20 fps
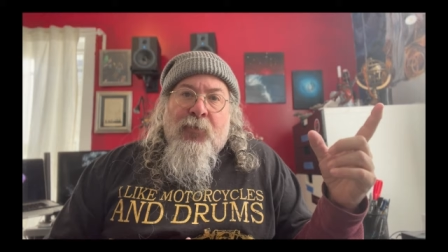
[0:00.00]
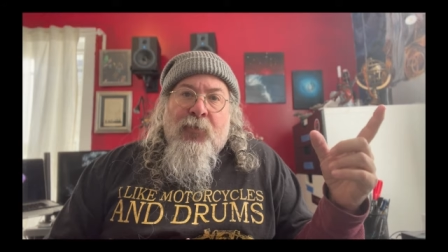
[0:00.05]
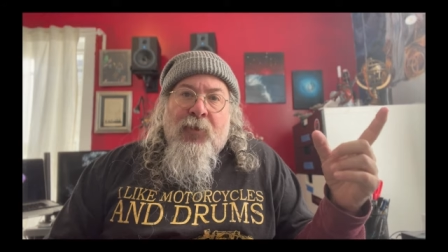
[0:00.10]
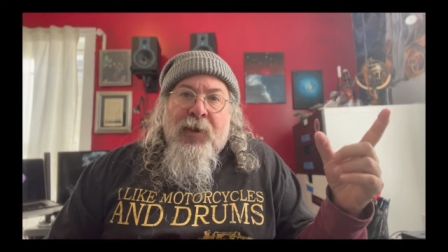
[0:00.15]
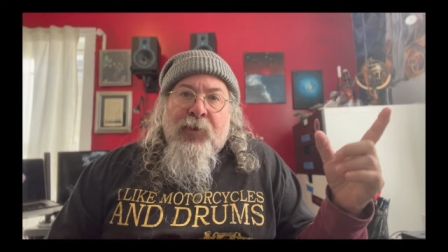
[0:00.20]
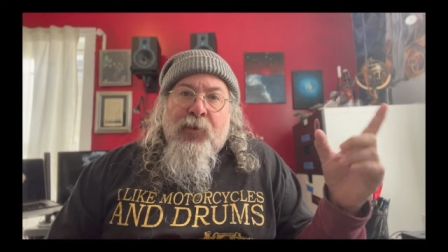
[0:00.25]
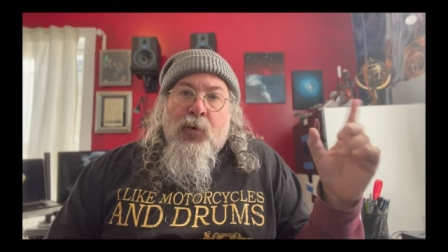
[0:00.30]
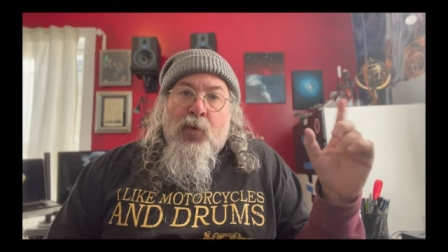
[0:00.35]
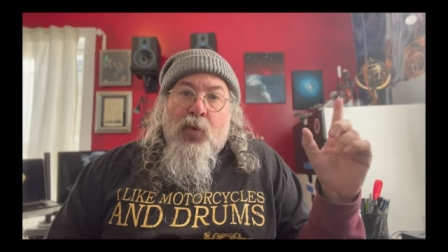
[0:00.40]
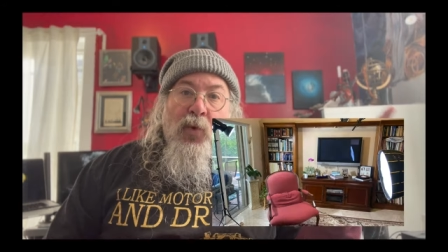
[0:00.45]

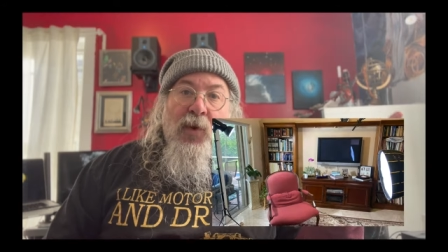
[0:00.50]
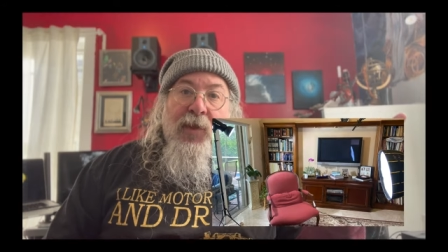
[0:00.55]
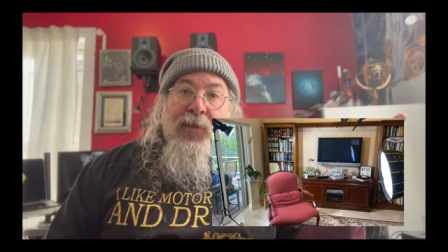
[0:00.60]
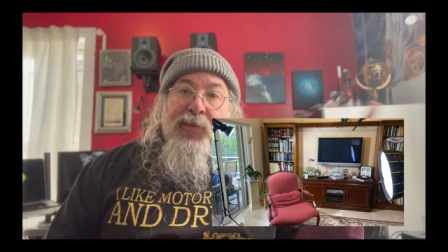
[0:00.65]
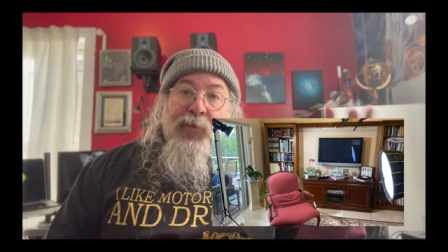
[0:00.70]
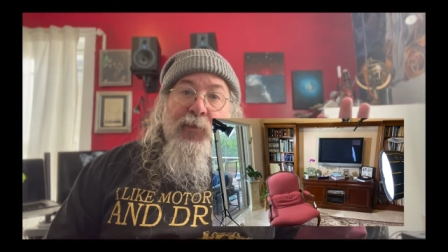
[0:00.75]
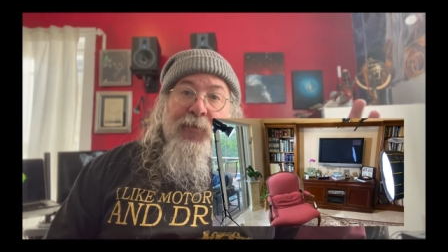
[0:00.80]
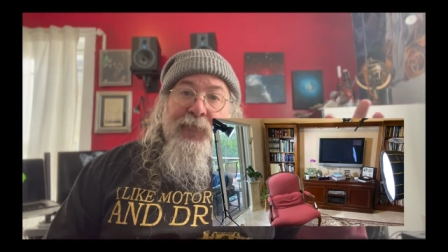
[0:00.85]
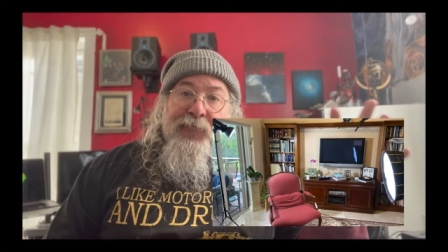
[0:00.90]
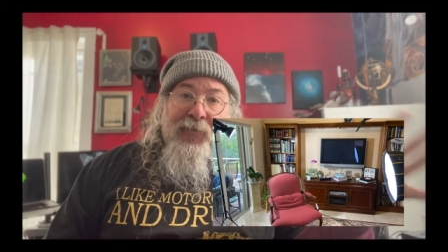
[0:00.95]
one
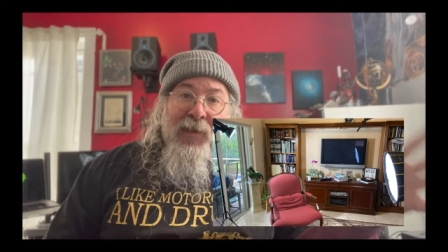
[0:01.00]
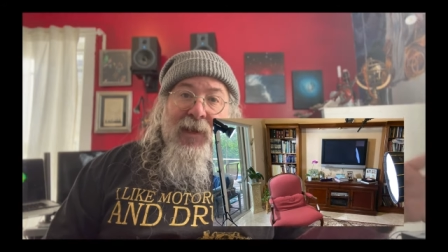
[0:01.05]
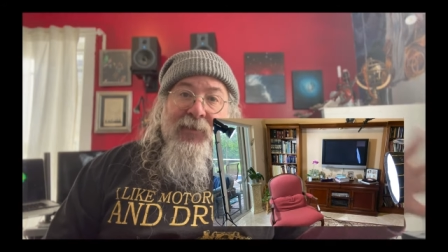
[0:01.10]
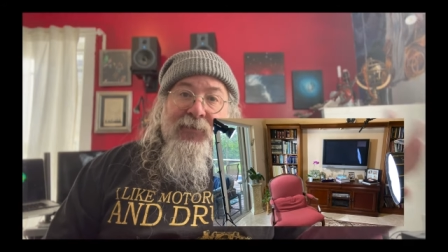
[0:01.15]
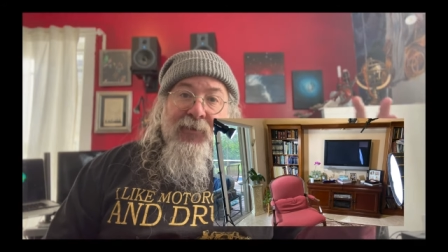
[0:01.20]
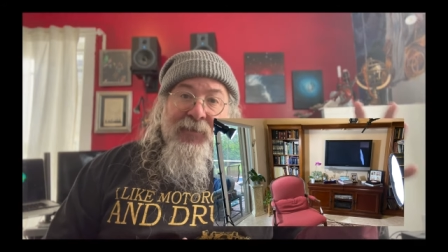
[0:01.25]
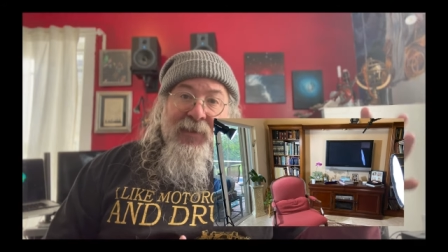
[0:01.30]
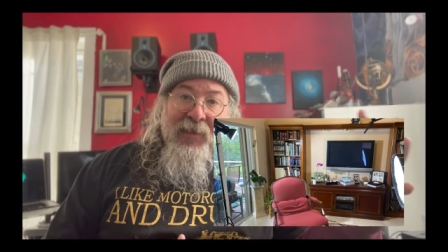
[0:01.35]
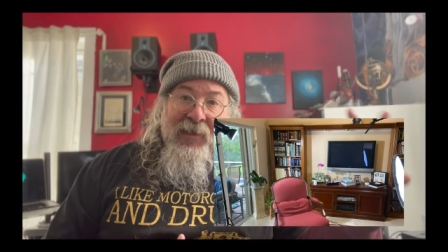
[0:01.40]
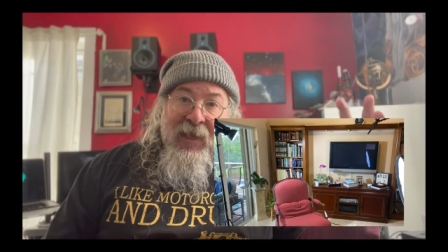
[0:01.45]
with the
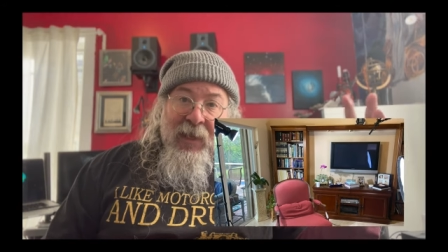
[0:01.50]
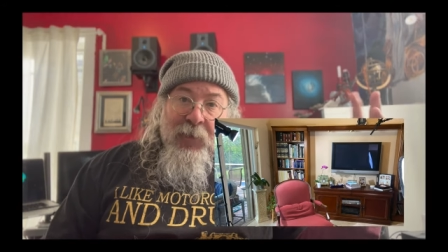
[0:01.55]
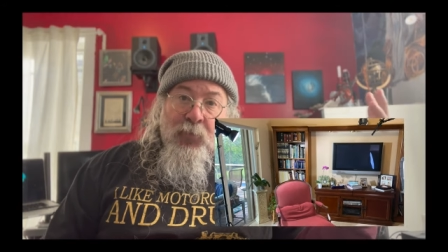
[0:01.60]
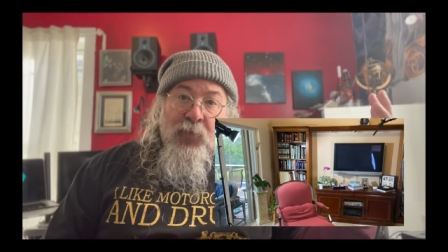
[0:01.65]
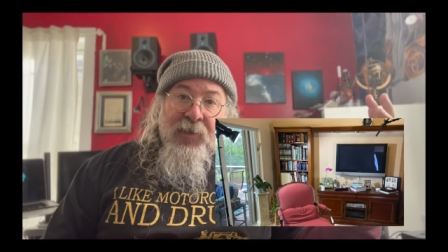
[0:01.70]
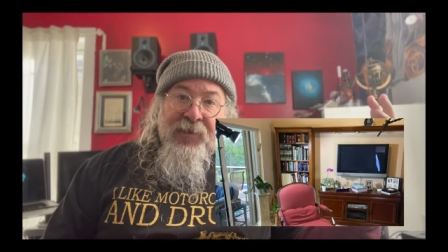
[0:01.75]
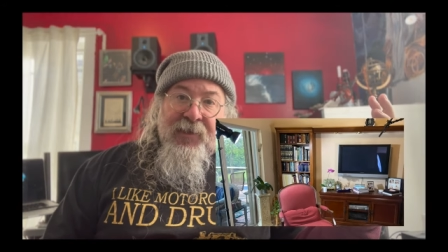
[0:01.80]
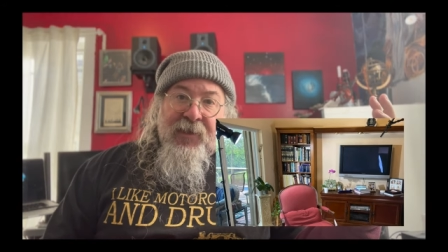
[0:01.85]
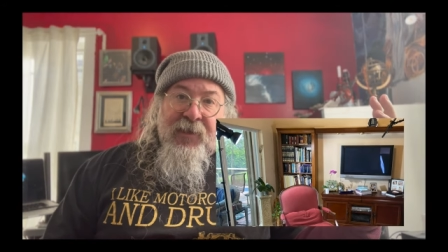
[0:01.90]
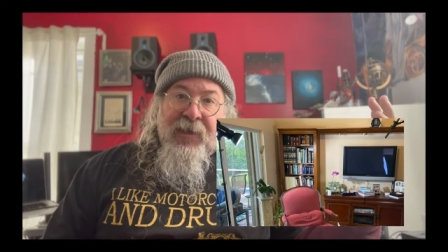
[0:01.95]
reflector that came
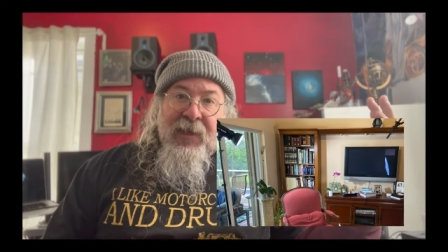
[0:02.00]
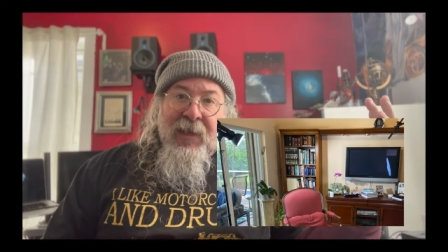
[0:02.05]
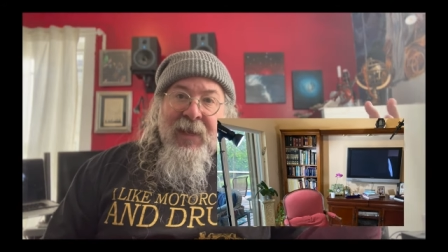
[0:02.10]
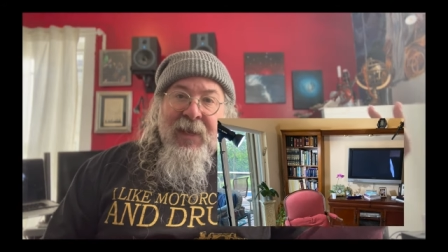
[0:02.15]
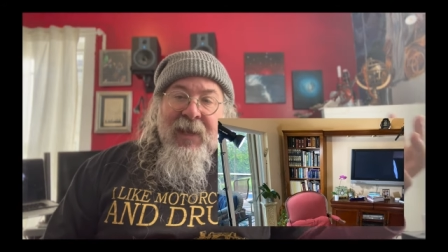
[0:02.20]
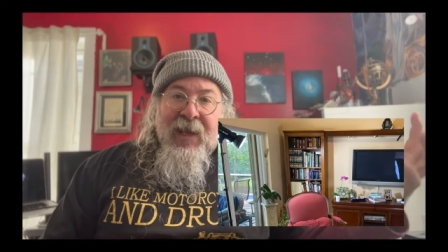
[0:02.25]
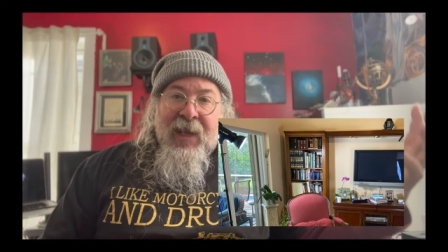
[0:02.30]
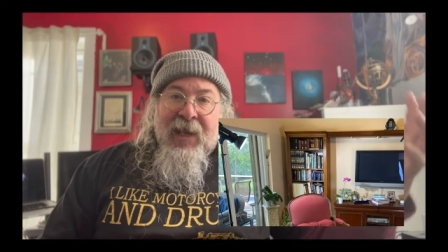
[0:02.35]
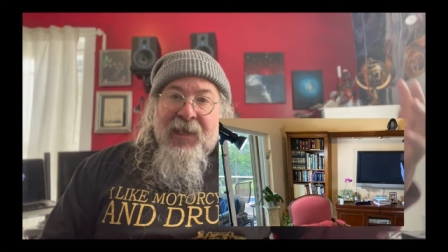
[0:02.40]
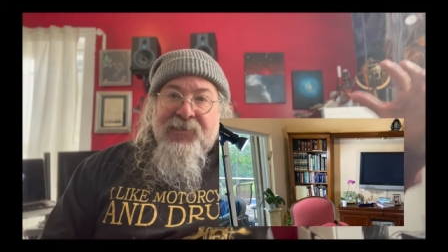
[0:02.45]
with it
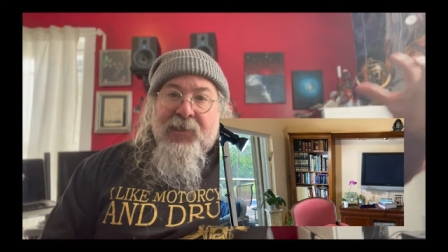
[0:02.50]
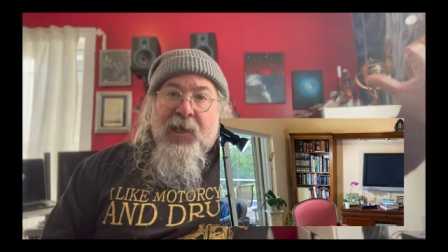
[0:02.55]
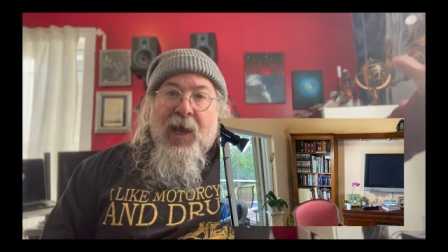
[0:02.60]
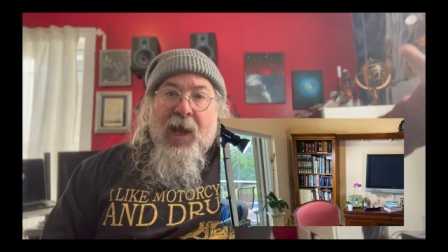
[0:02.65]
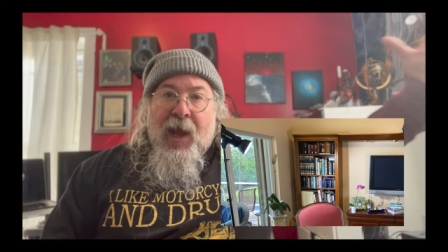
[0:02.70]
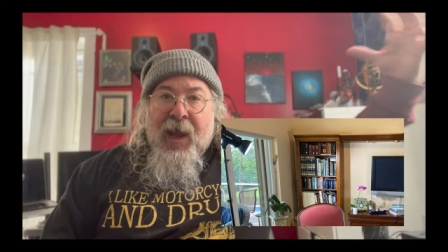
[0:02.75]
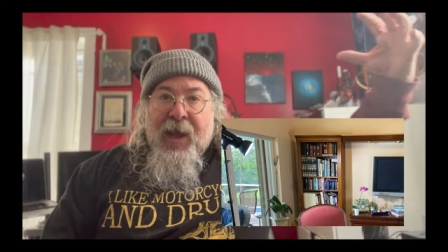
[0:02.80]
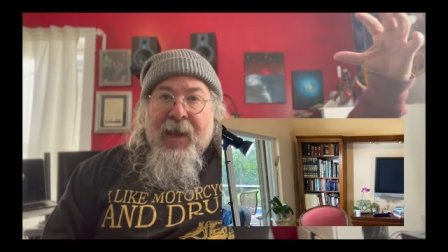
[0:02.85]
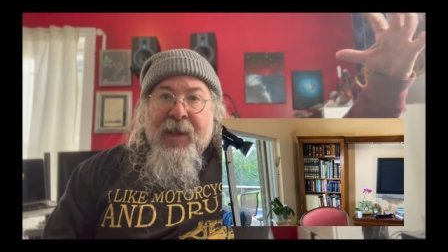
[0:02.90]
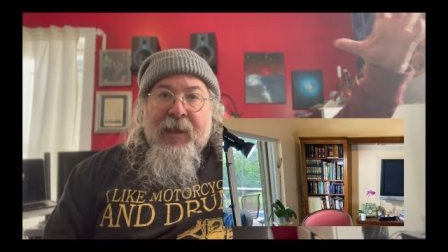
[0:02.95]
as a
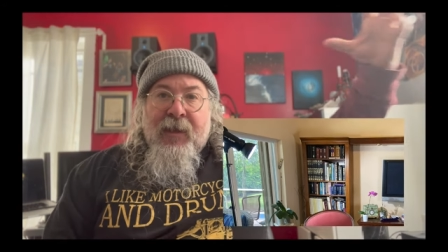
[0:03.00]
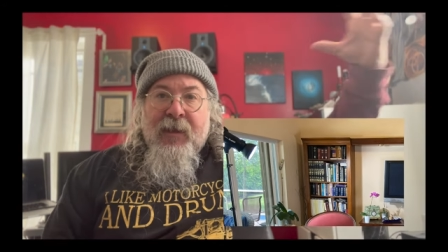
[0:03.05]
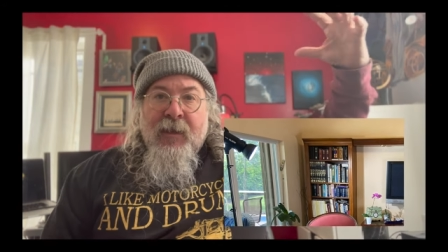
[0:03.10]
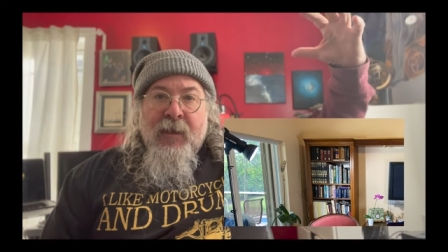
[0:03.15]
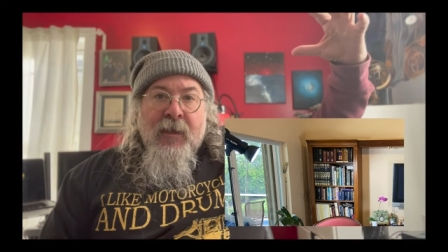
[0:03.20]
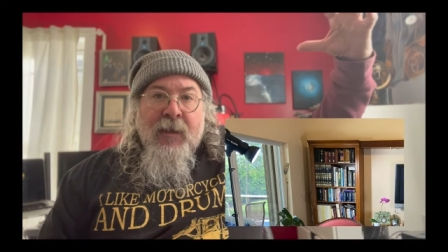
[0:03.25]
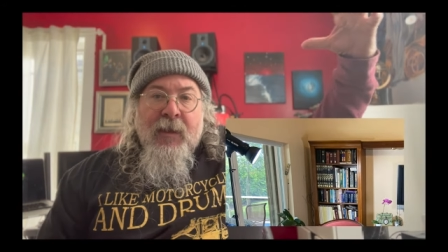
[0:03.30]
high